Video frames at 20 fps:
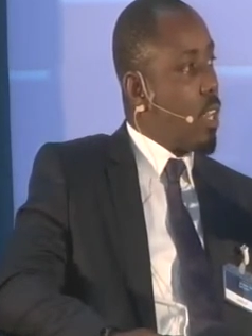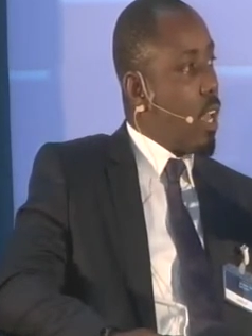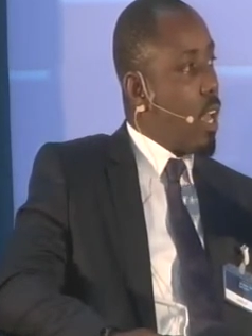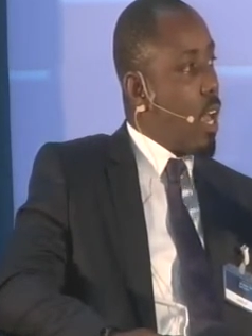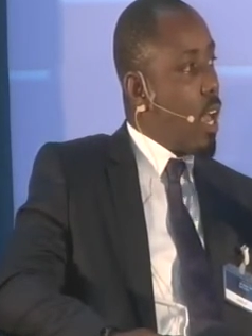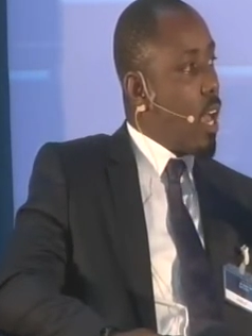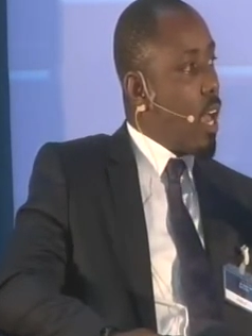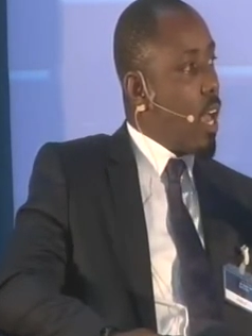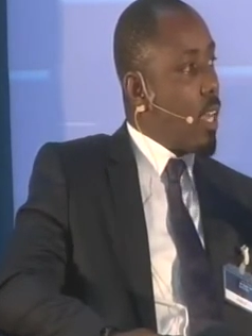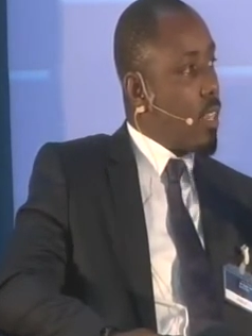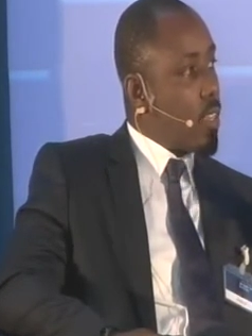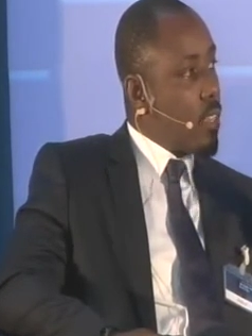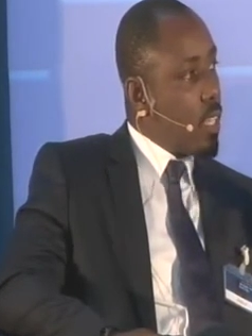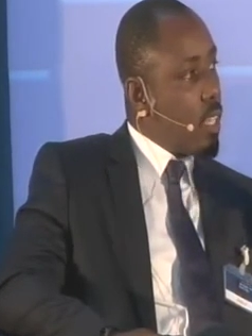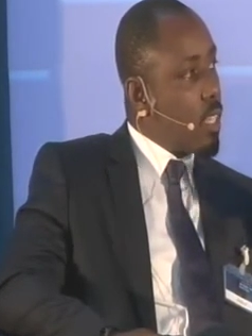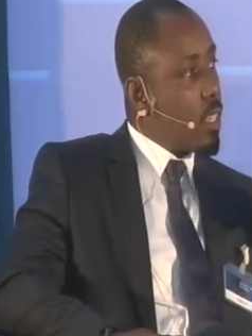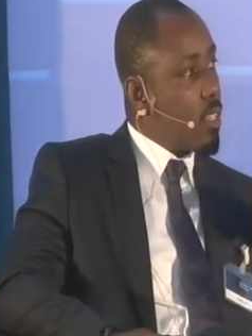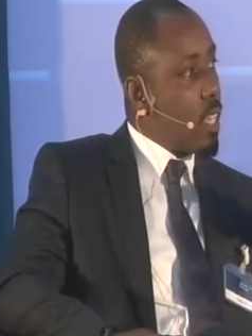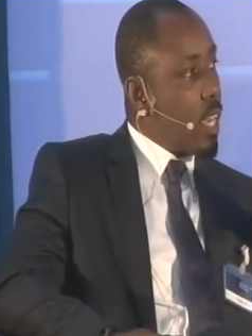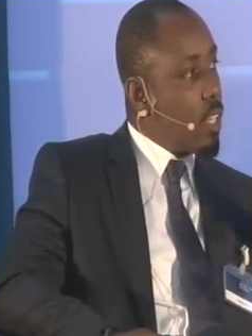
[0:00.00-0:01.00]
I
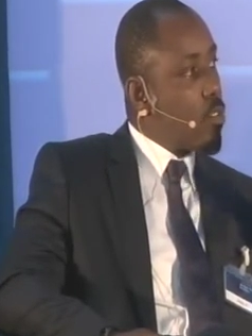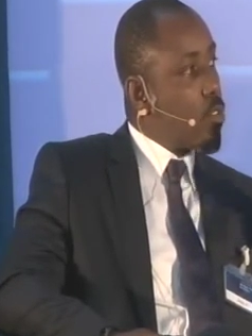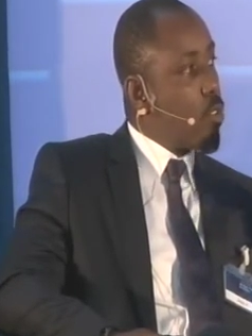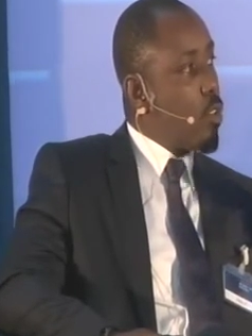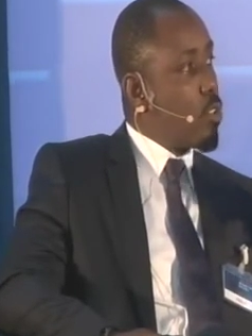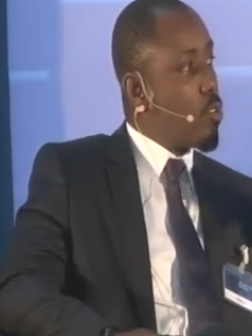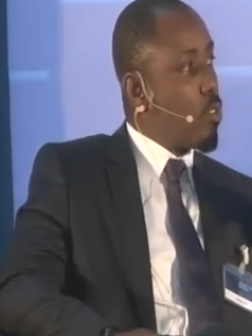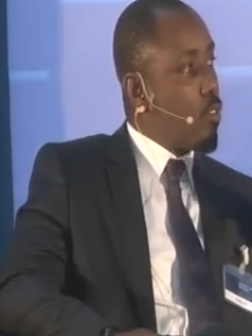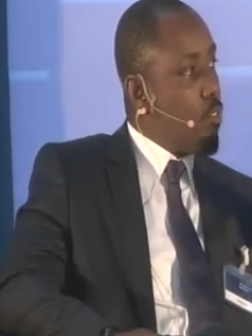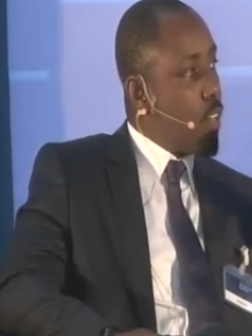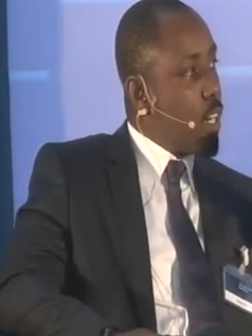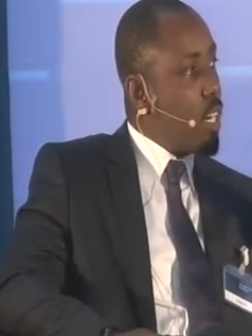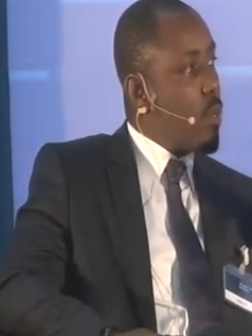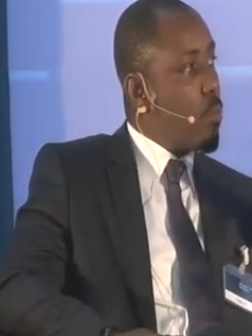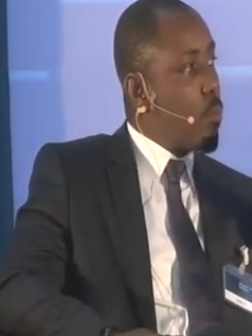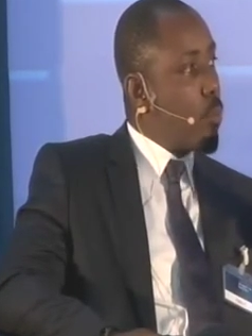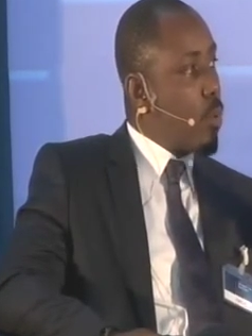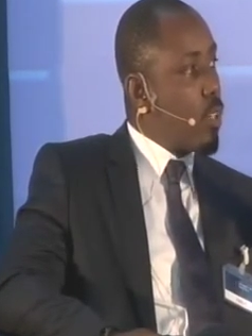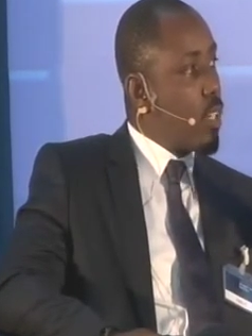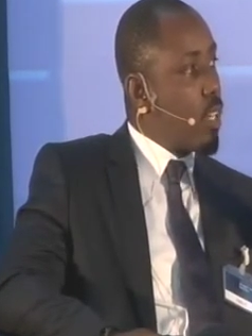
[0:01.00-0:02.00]
think that's also very
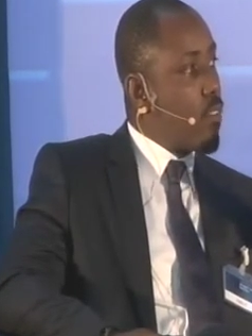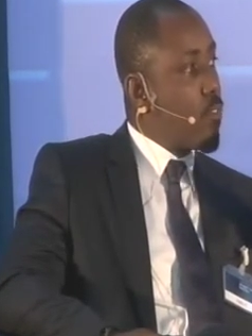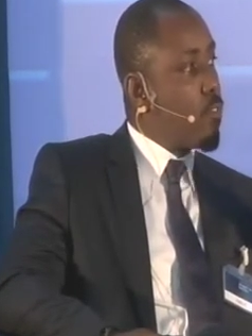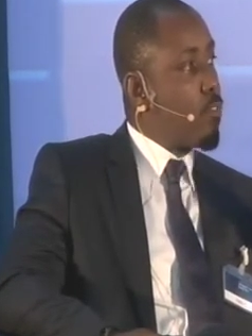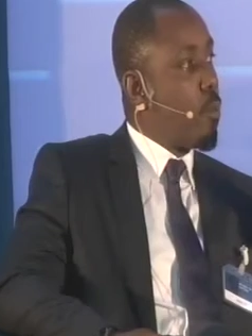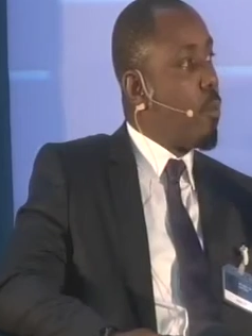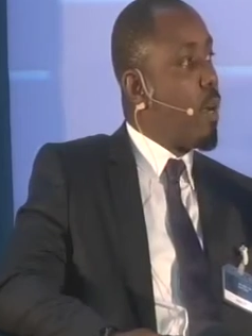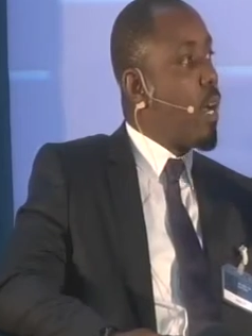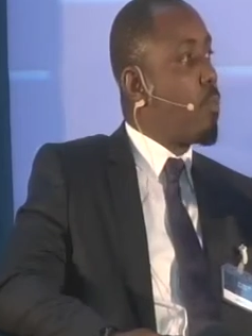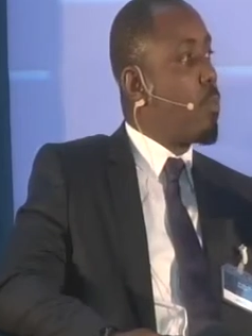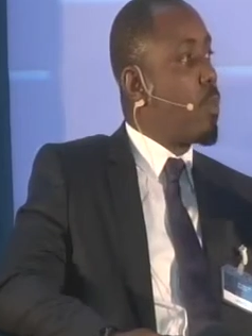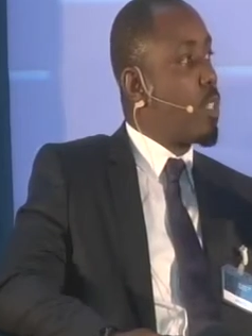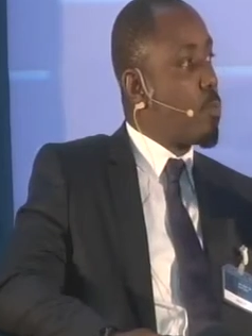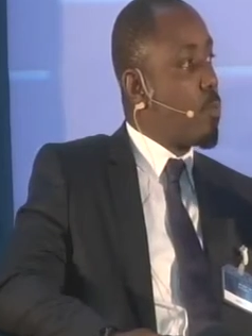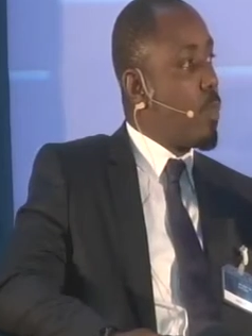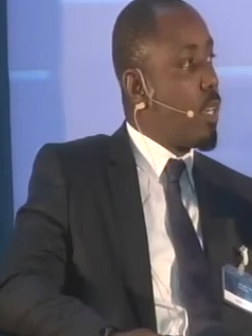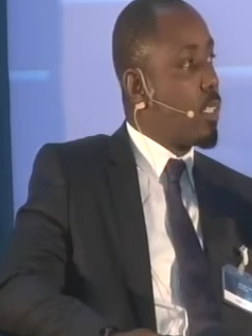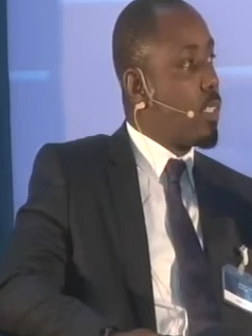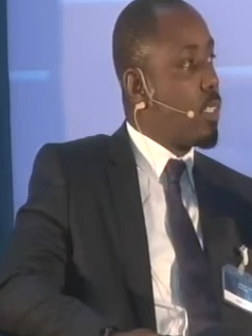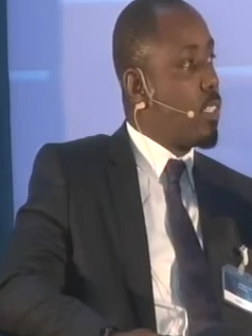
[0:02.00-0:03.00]
important from our
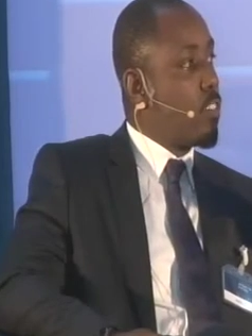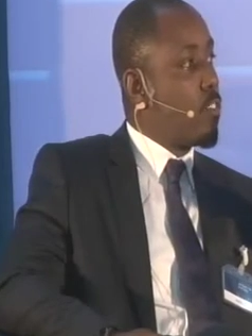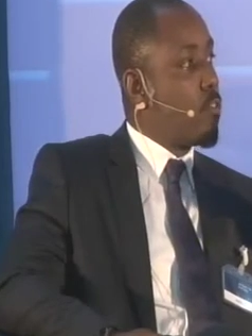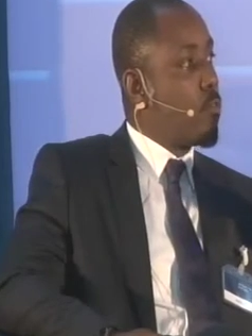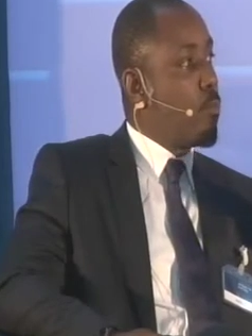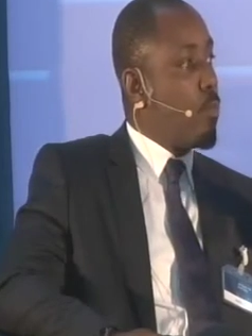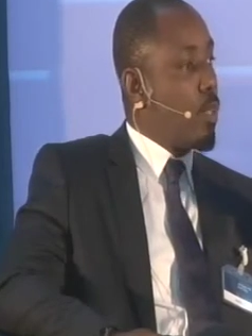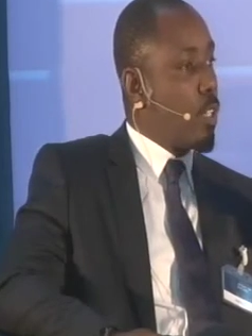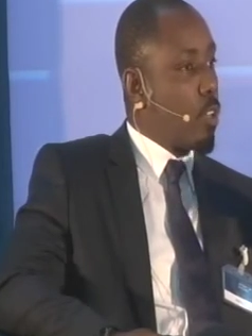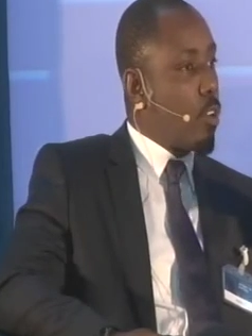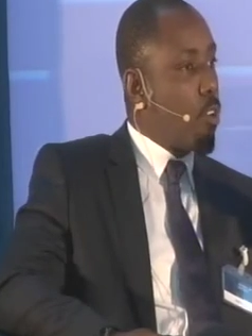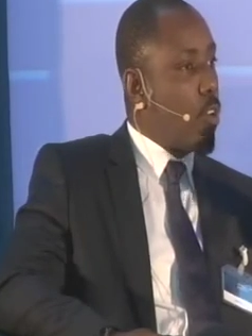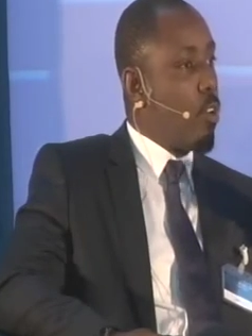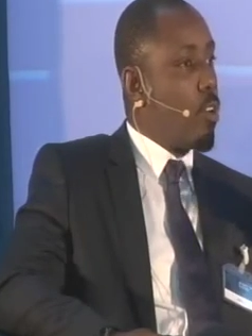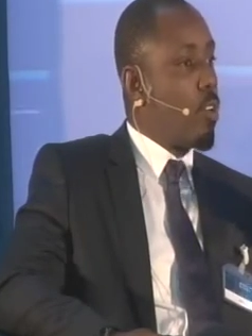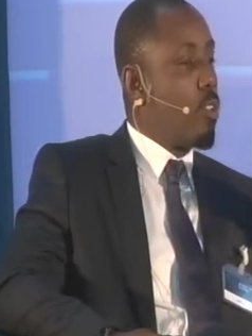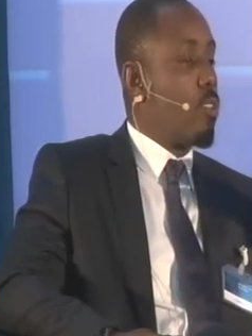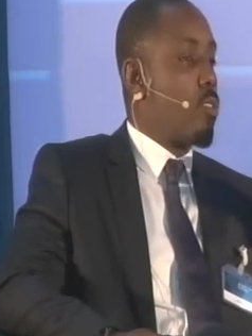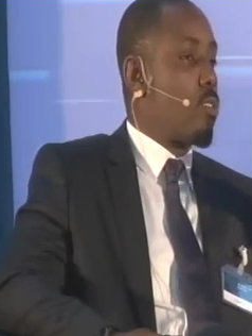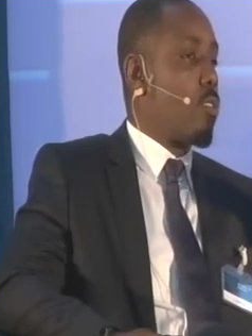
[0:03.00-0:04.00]
perspective
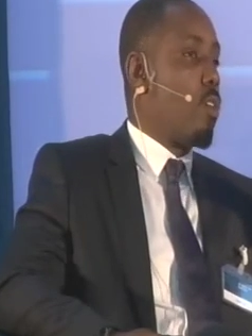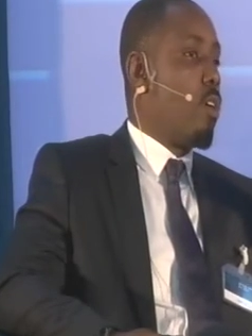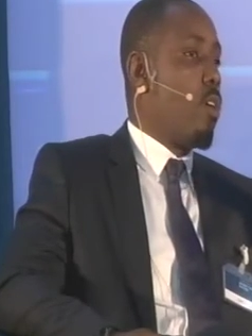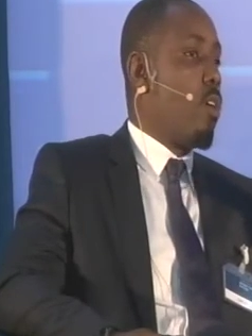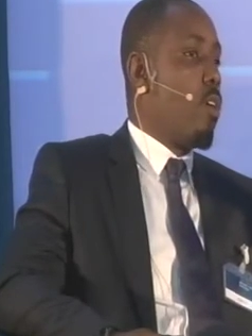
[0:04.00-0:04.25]
because